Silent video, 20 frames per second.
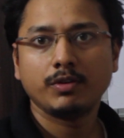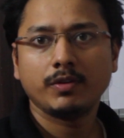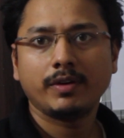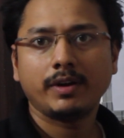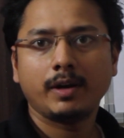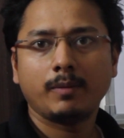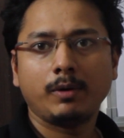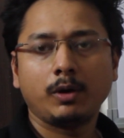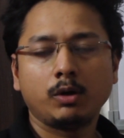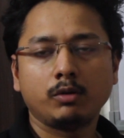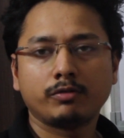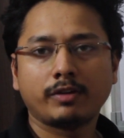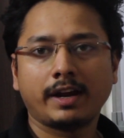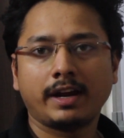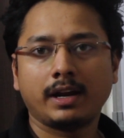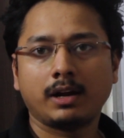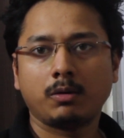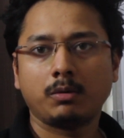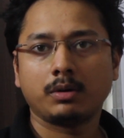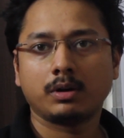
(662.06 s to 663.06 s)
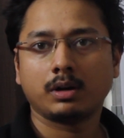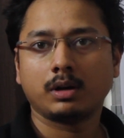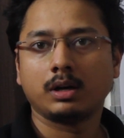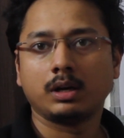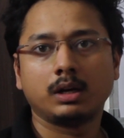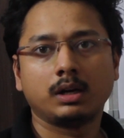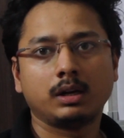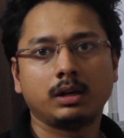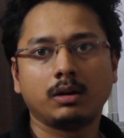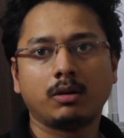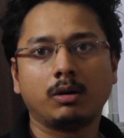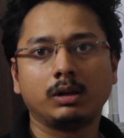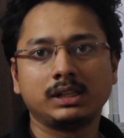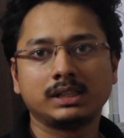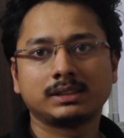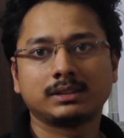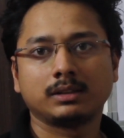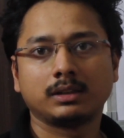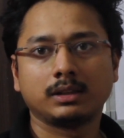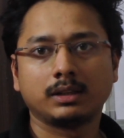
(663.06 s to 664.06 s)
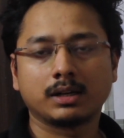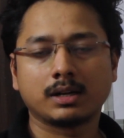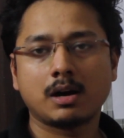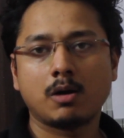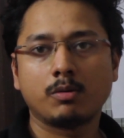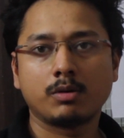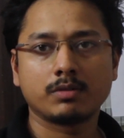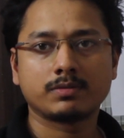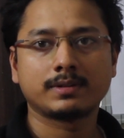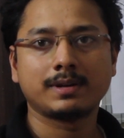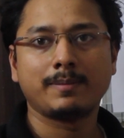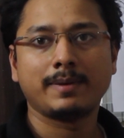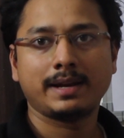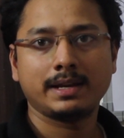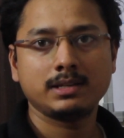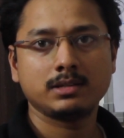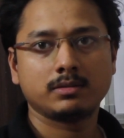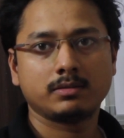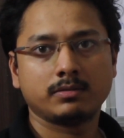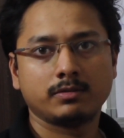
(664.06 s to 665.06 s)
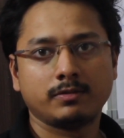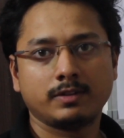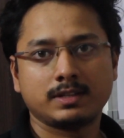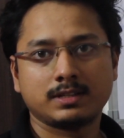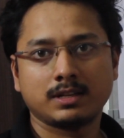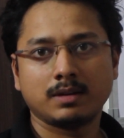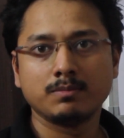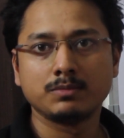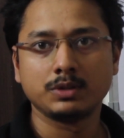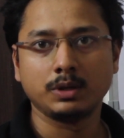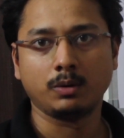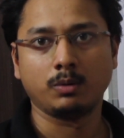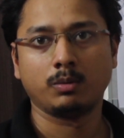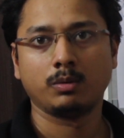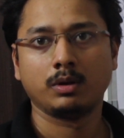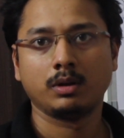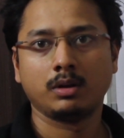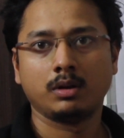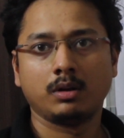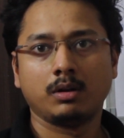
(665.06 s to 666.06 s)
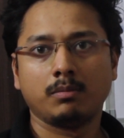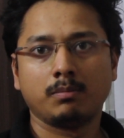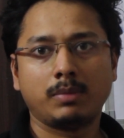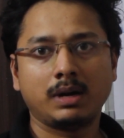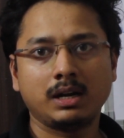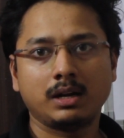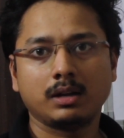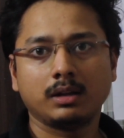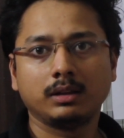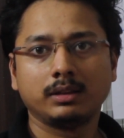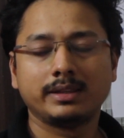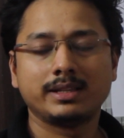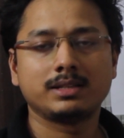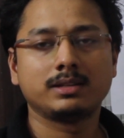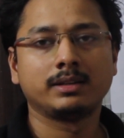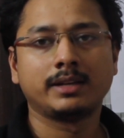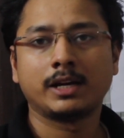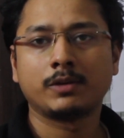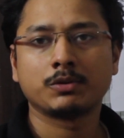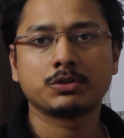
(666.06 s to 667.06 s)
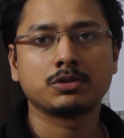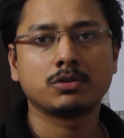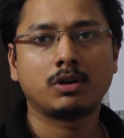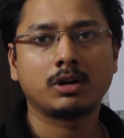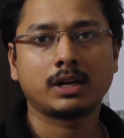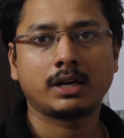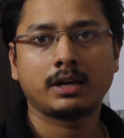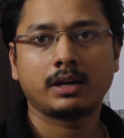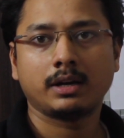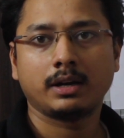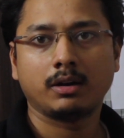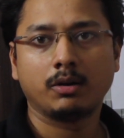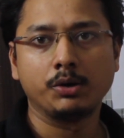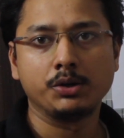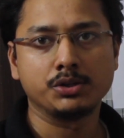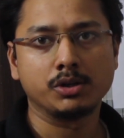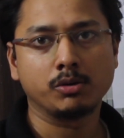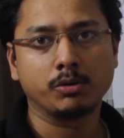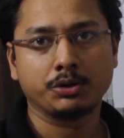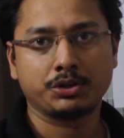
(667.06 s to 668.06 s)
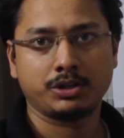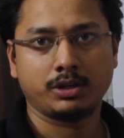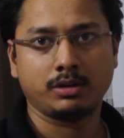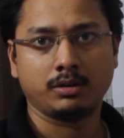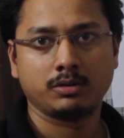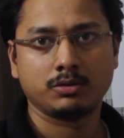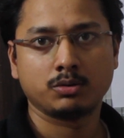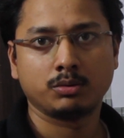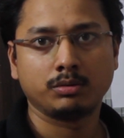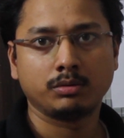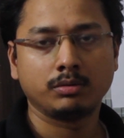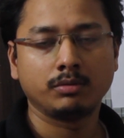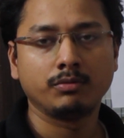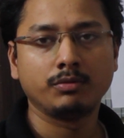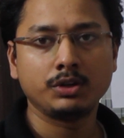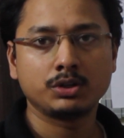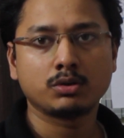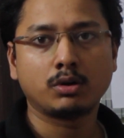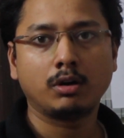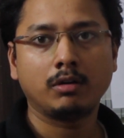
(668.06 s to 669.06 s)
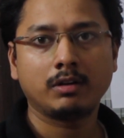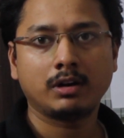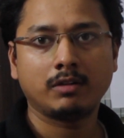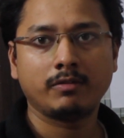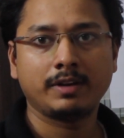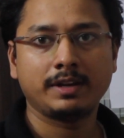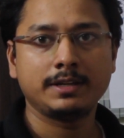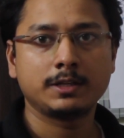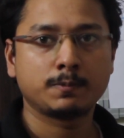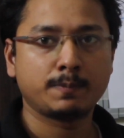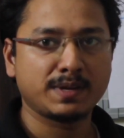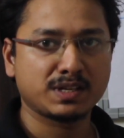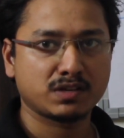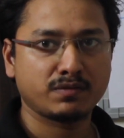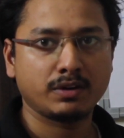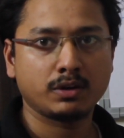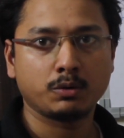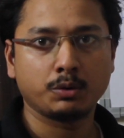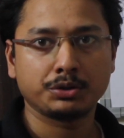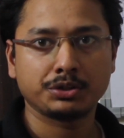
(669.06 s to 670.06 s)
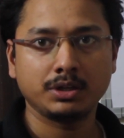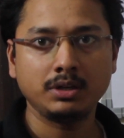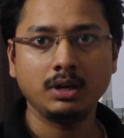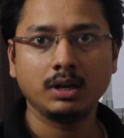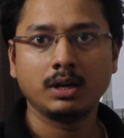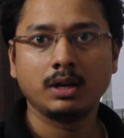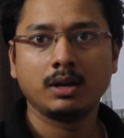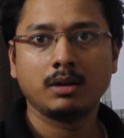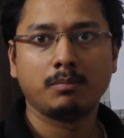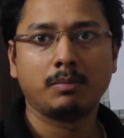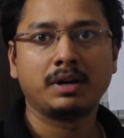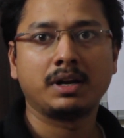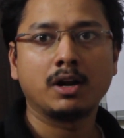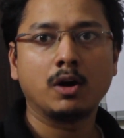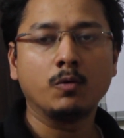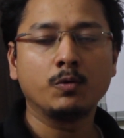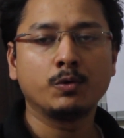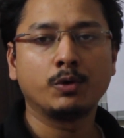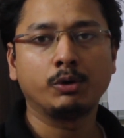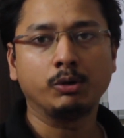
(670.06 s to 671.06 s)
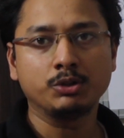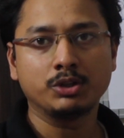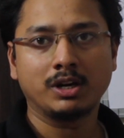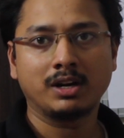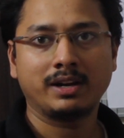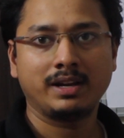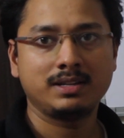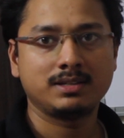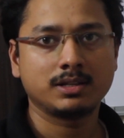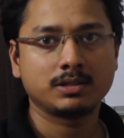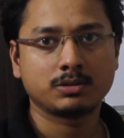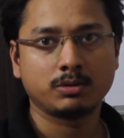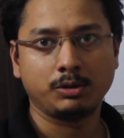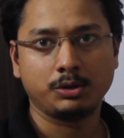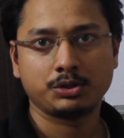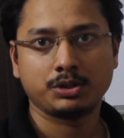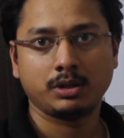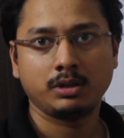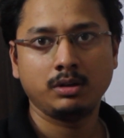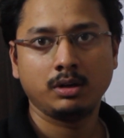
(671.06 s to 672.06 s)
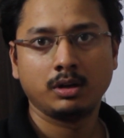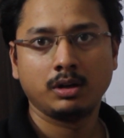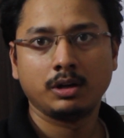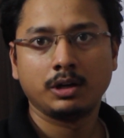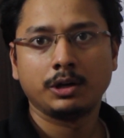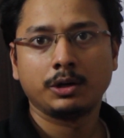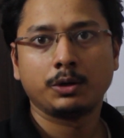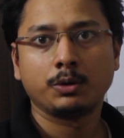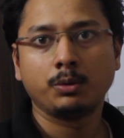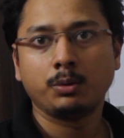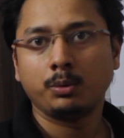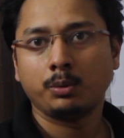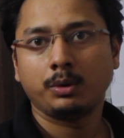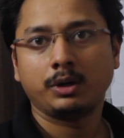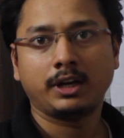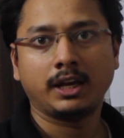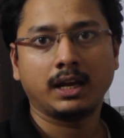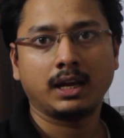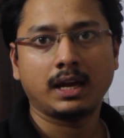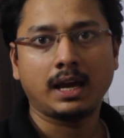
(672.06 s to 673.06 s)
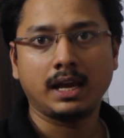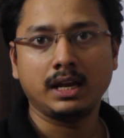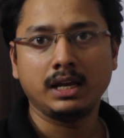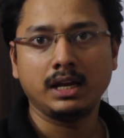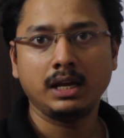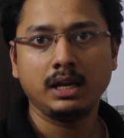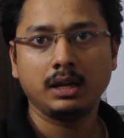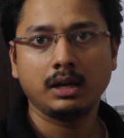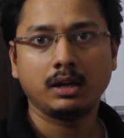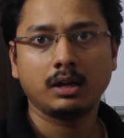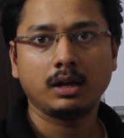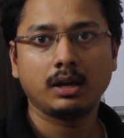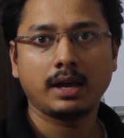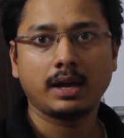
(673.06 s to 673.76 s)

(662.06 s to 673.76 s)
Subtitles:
we were able to find out all the count of subarrays with sum 0. But that was not our original question. So we solved a very specific question, but now we want to generalize the solution to take any